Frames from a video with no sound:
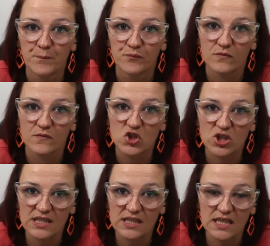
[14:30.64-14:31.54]

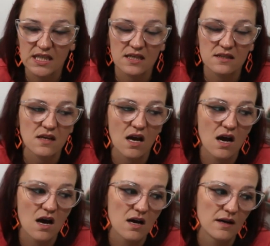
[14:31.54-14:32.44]
Gene Keys,
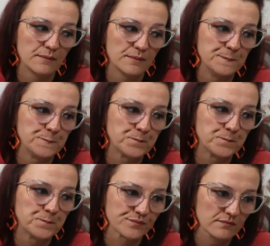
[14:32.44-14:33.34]
um,
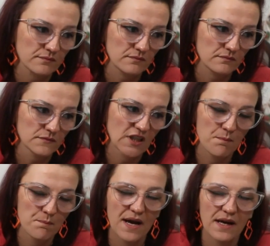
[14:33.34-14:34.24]

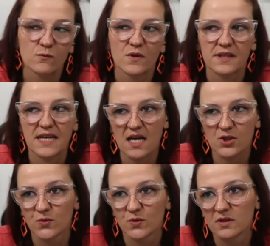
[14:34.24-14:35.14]
combined with the
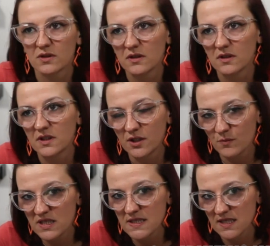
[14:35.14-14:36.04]
actual human
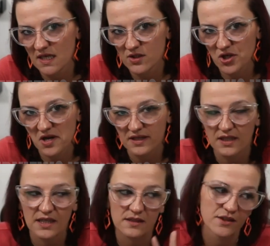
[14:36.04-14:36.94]
design chart, I
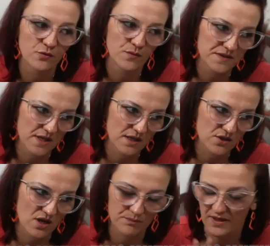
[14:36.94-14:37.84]
like the human design
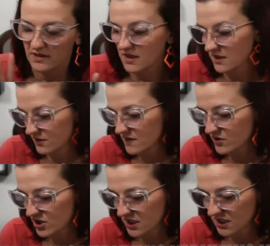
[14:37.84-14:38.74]
chart better and use the
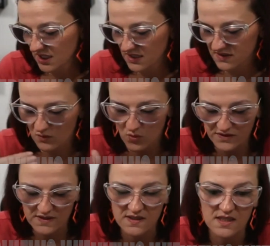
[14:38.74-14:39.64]
Gene Keys. So what
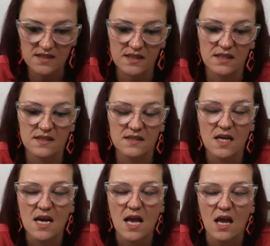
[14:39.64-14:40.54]
this is, it's
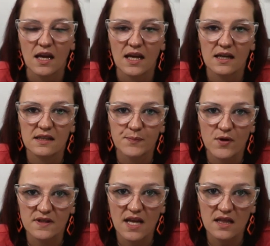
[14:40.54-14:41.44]
it's a
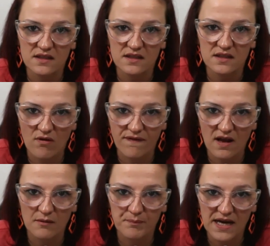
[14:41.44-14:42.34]
personality profile
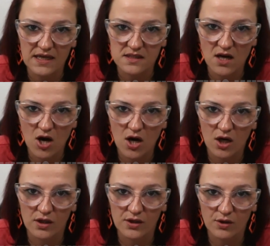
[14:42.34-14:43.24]
based on
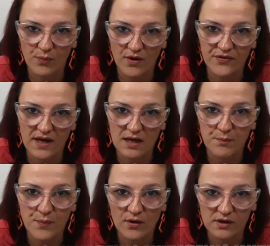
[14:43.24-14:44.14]
your birthday and
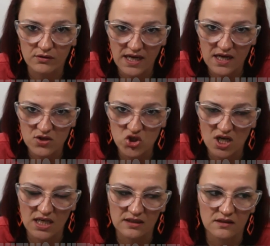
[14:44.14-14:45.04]
birth location,